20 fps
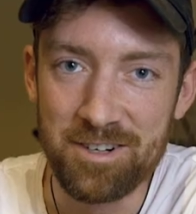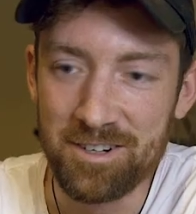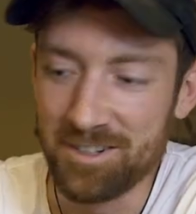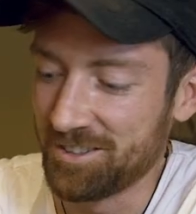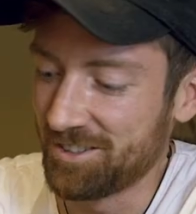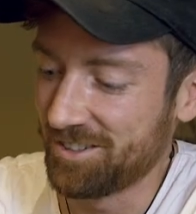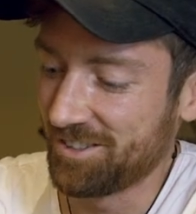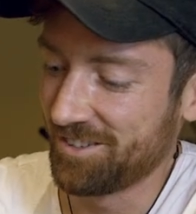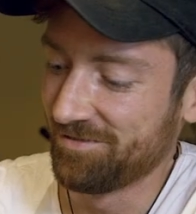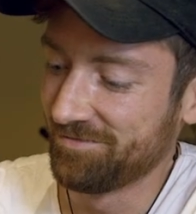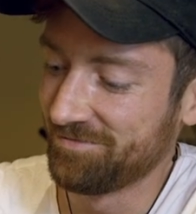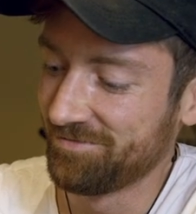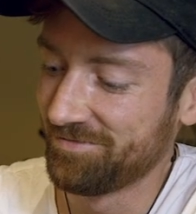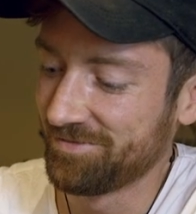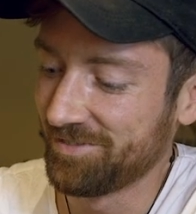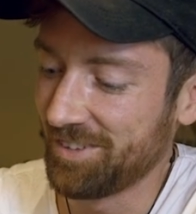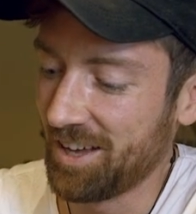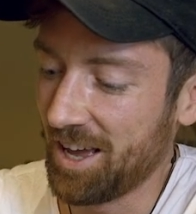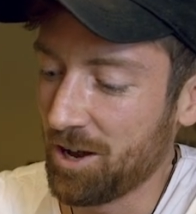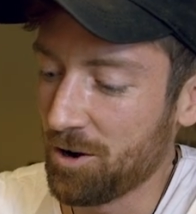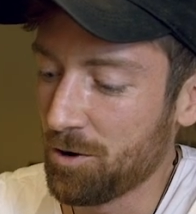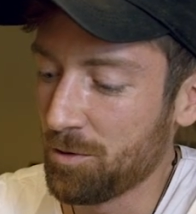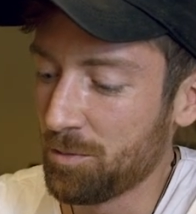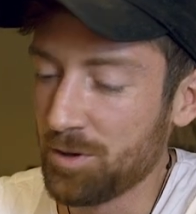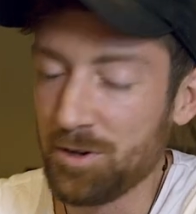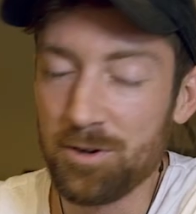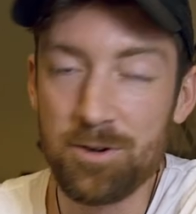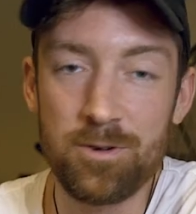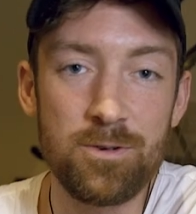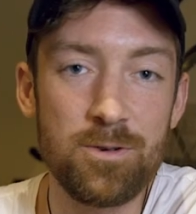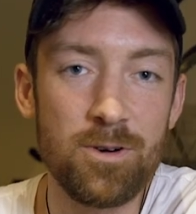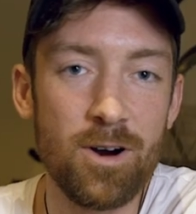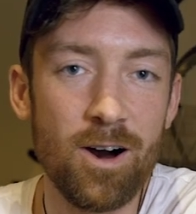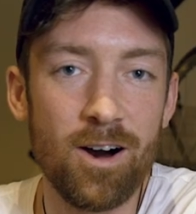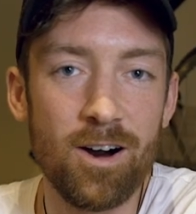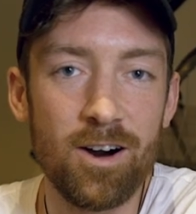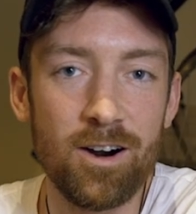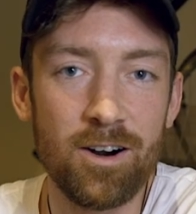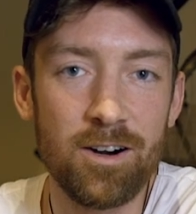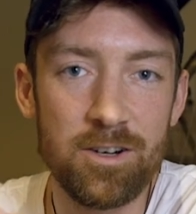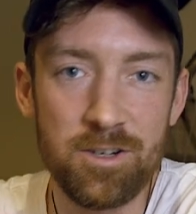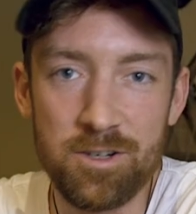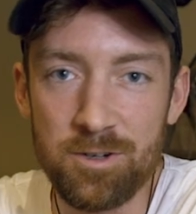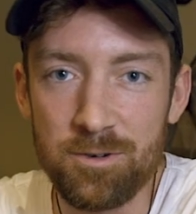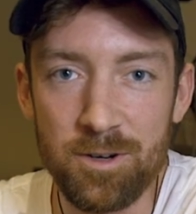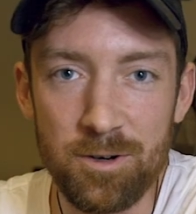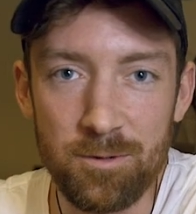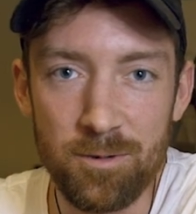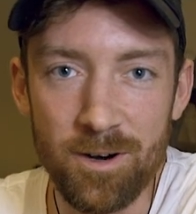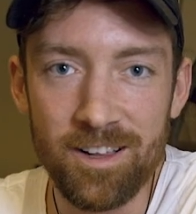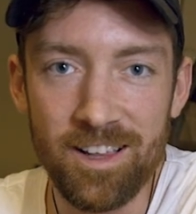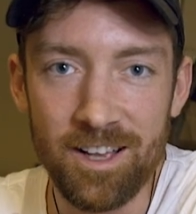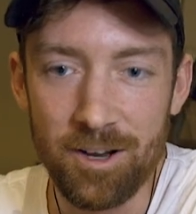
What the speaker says: nerds. I hope you are doing well.